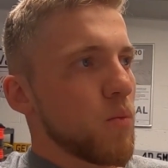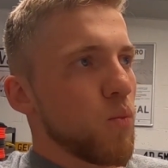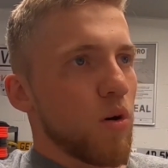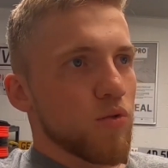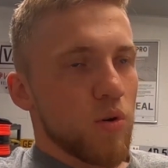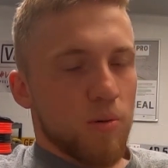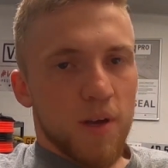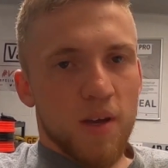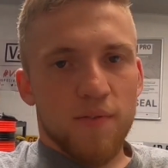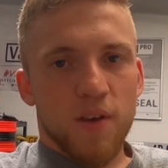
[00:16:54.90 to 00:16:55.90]
what I'll do, I'll
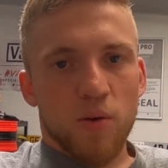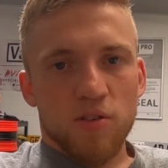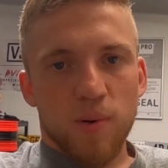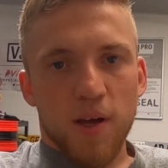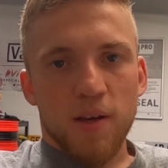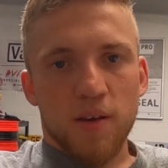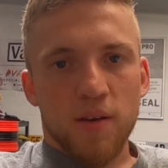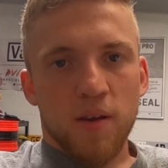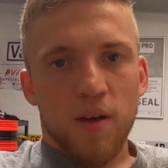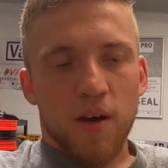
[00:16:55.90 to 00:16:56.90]
make a video
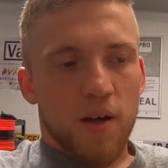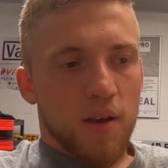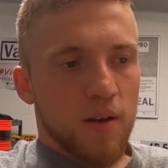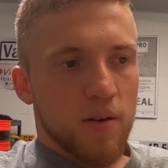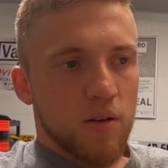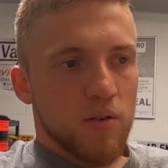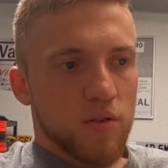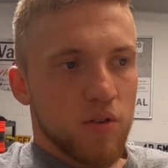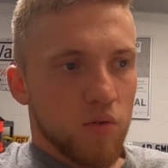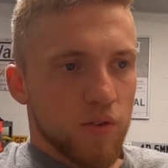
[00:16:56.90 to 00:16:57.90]
explaining and
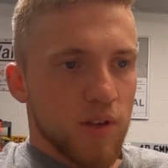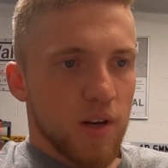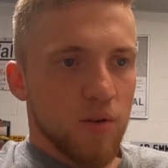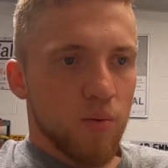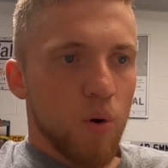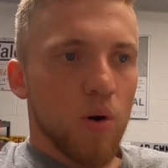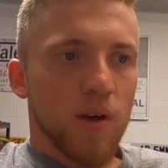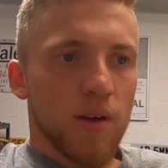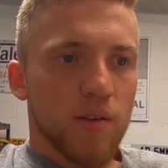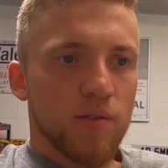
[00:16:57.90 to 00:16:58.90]
obviously telling you
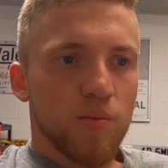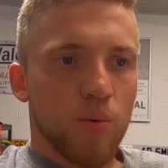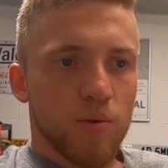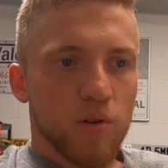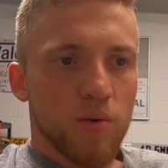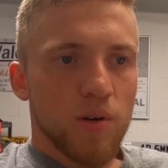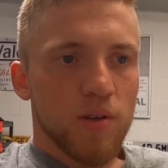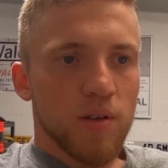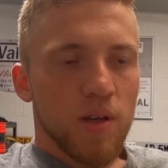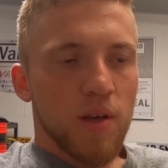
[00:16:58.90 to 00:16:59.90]
what it is, what we're
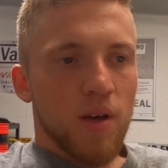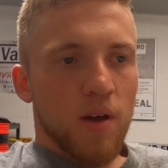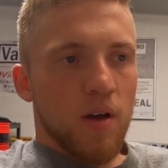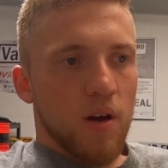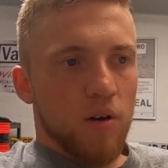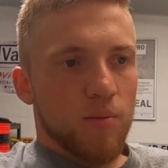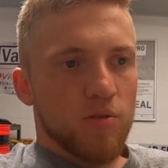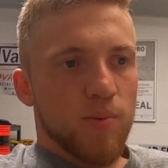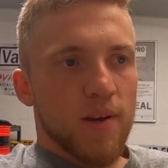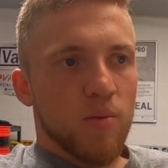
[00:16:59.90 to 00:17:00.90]
doing,
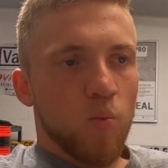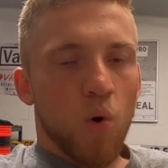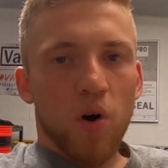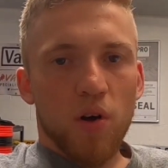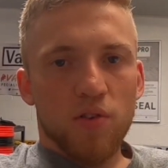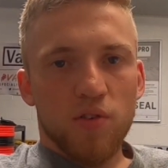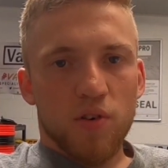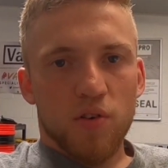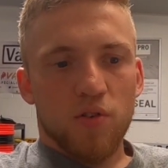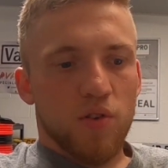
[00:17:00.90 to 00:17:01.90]
explaining why I
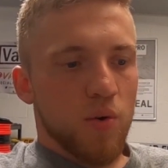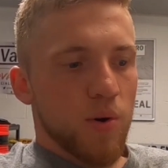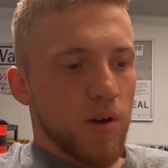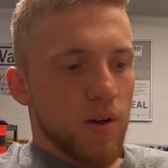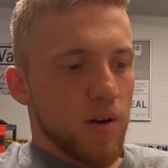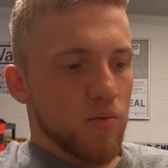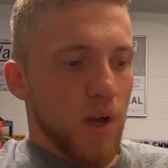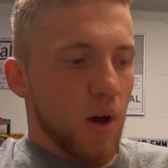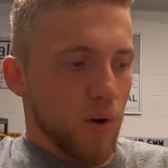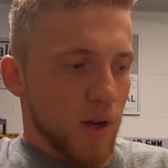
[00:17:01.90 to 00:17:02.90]
decided to do it
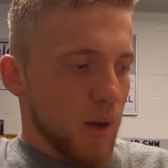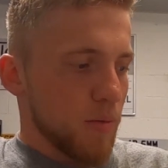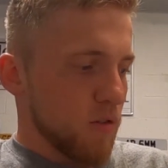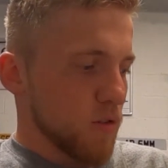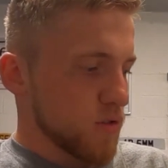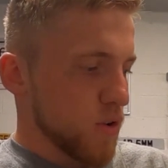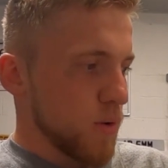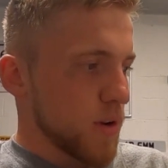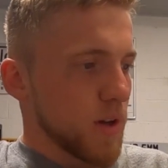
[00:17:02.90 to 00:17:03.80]
and how I came across doing